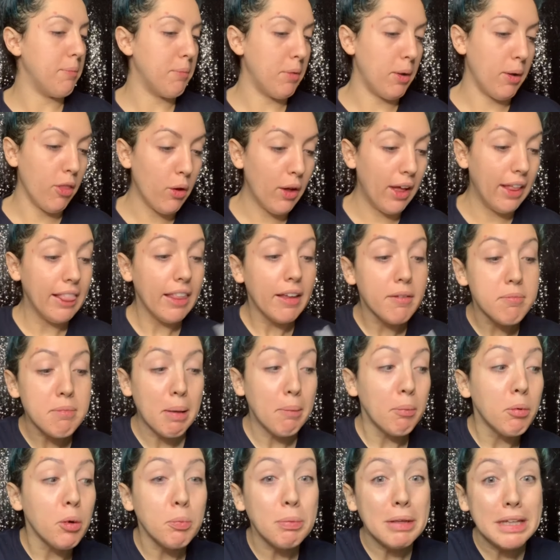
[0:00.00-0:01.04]
Although I love my
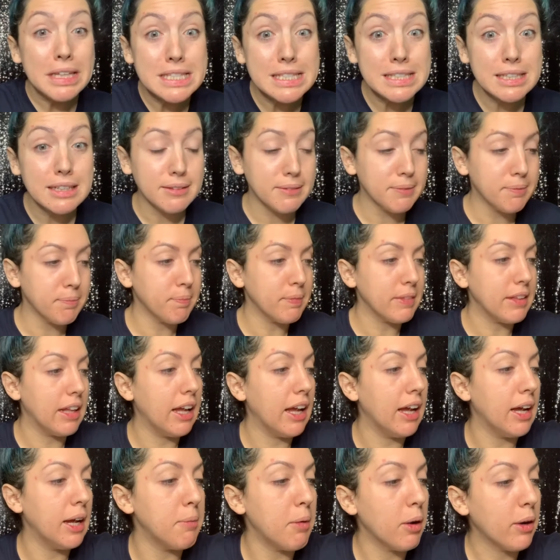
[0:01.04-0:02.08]
poopies.
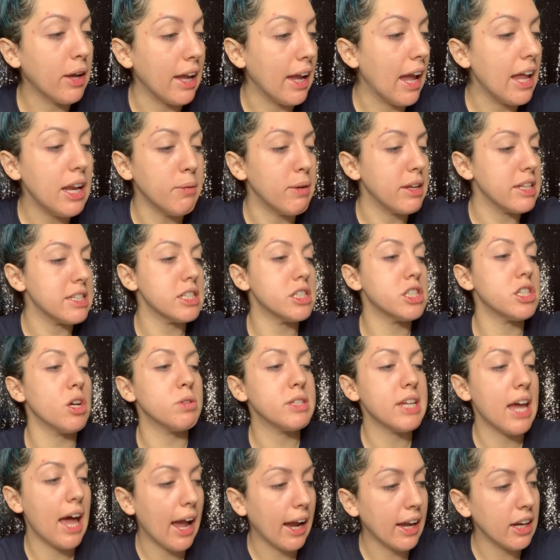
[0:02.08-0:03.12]
Okay, anyways, so
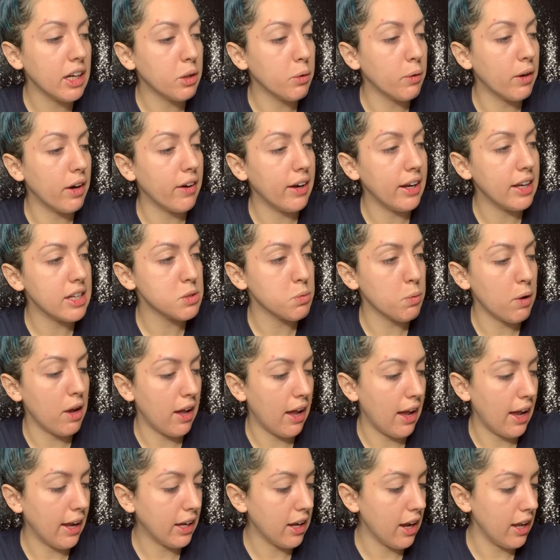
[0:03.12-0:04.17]
tag in Aquarius while
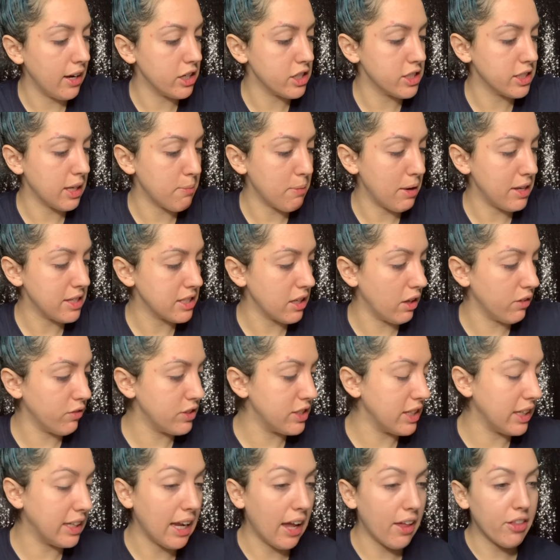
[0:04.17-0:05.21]
I kind of just get myself
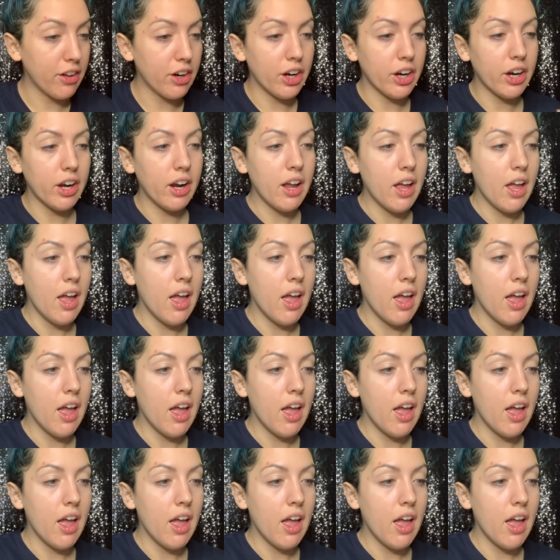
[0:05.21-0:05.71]
together.